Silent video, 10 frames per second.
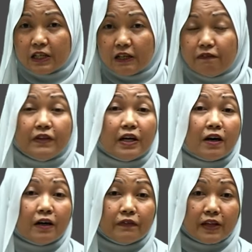if they
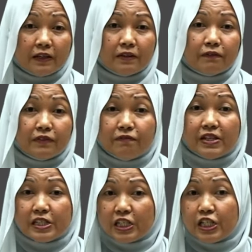are done the
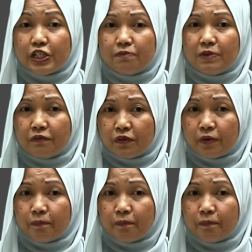investigation before.